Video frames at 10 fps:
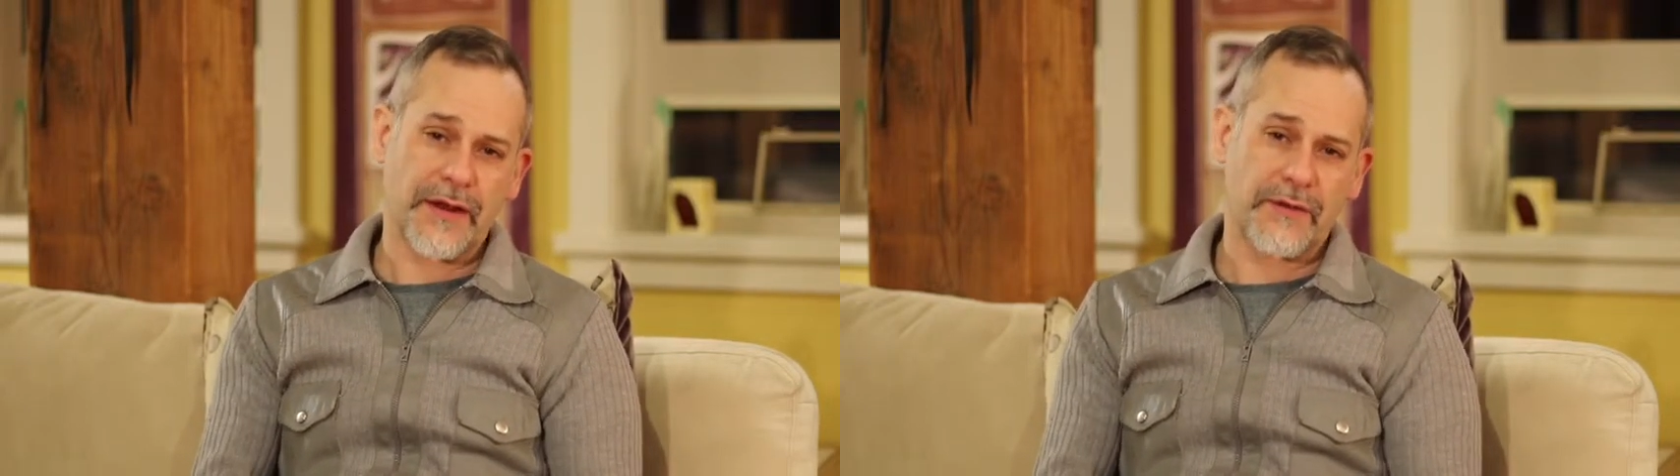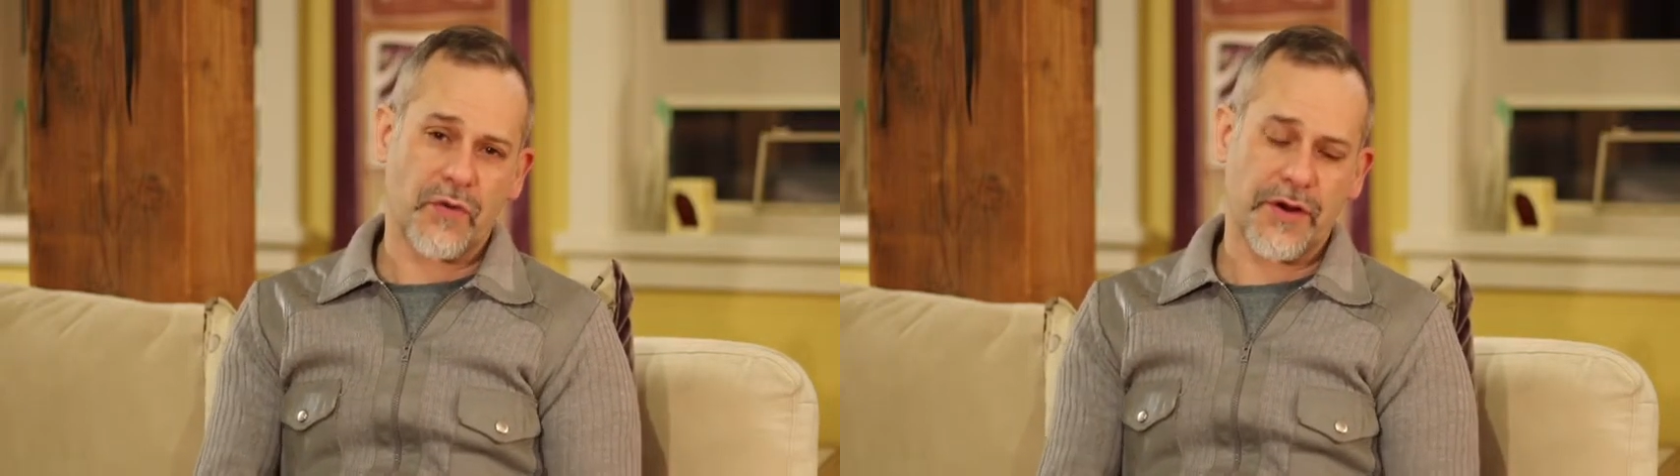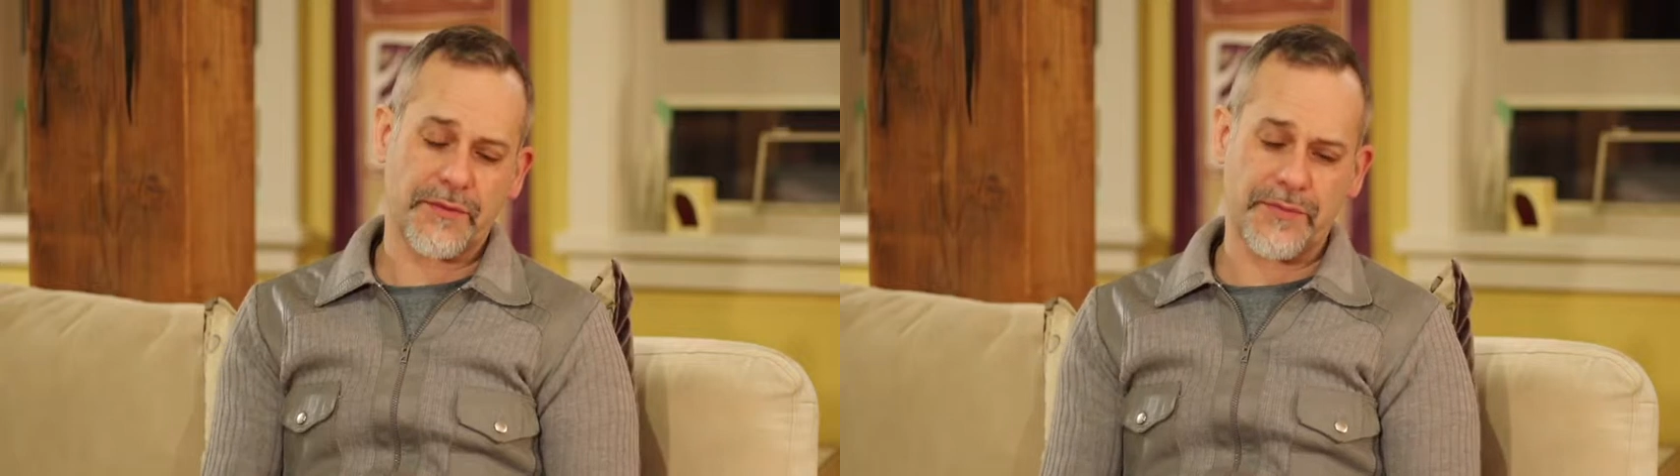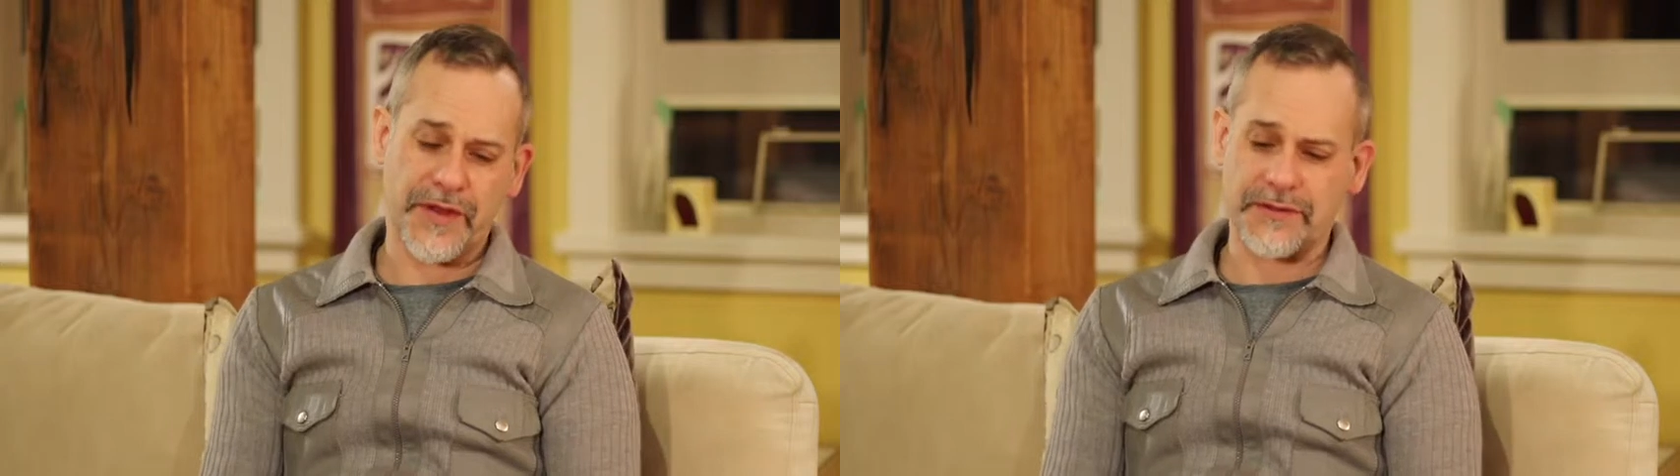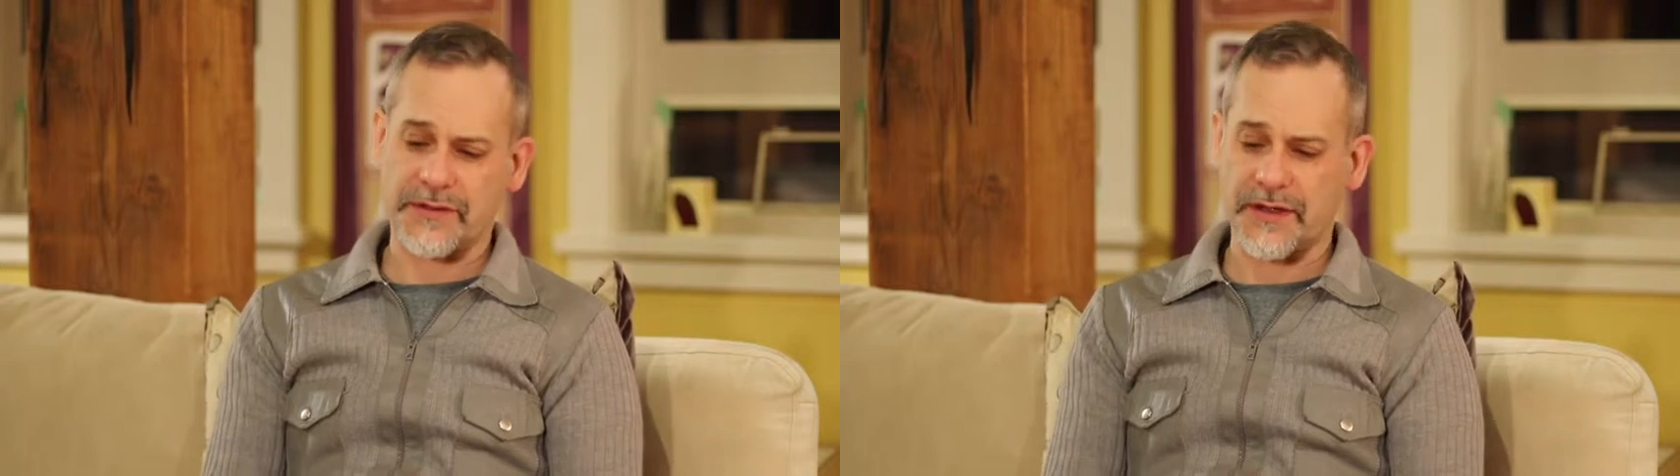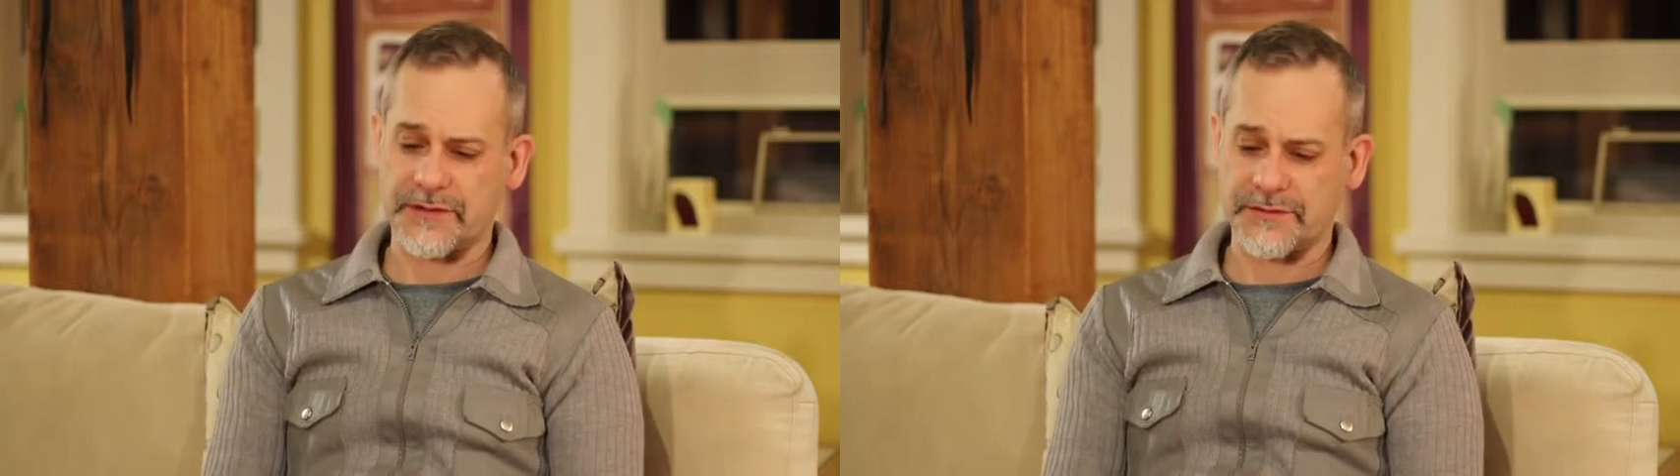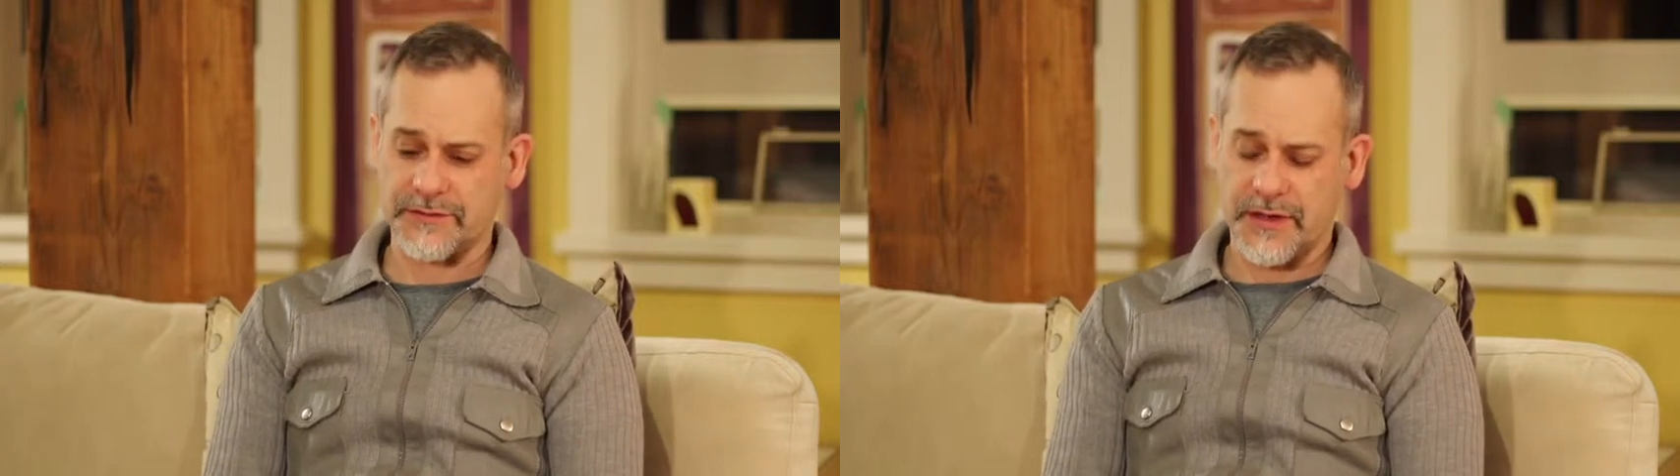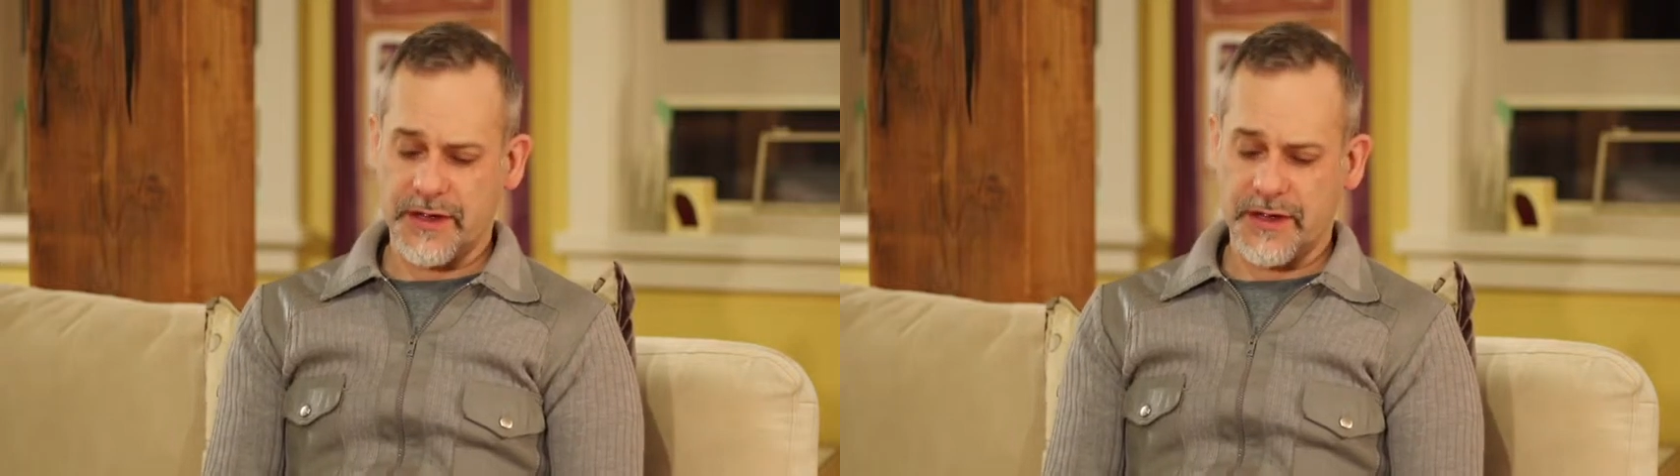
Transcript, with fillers: And one of the big things